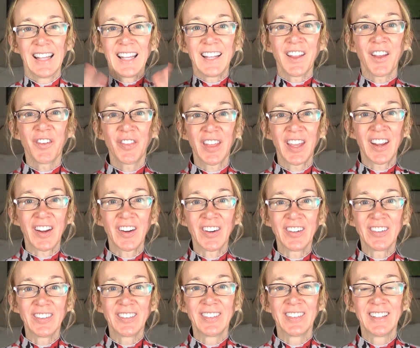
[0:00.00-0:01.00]
Hello
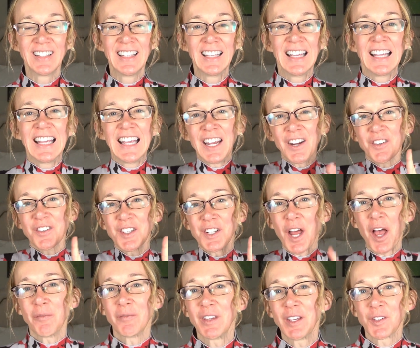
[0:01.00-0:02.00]
there. Here's
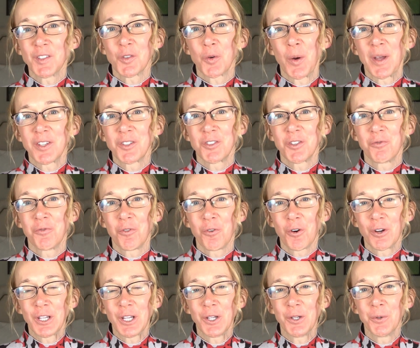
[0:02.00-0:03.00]
an obvious question
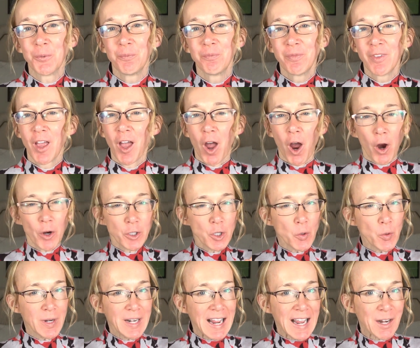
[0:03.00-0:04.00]
for you. Are
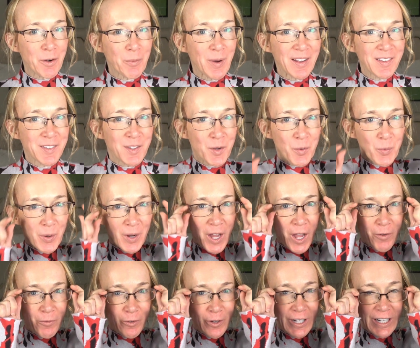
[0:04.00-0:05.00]
you in anorexia
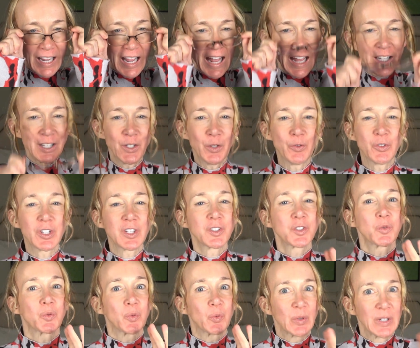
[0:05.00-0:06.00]
recovery and you
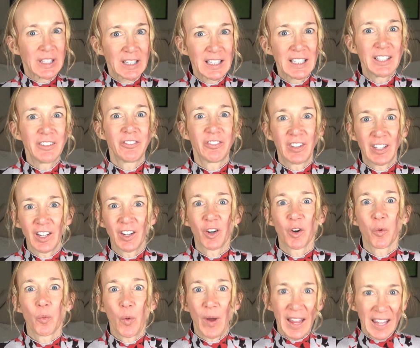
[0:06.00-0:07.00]
just really
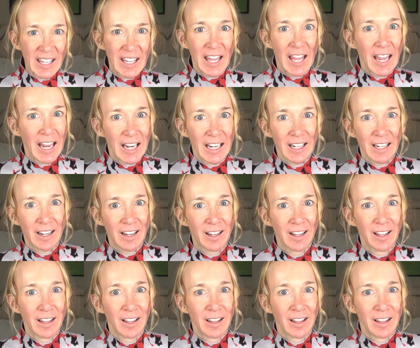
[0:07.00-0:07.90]
fear weight gain?